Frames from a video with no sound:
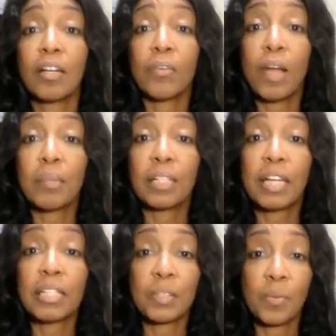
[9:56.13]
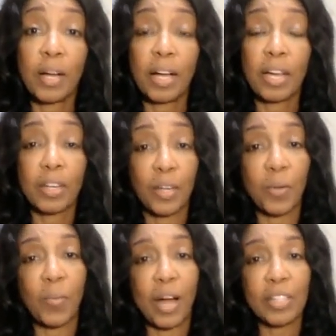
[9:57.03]
grab a glass of wine
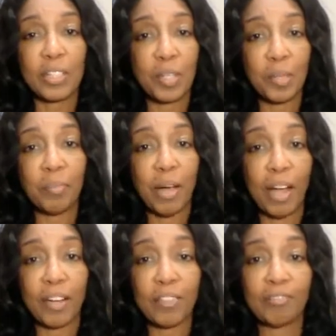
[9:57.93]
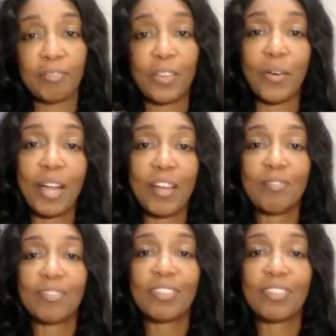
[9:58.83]
and watch Empire. Okay?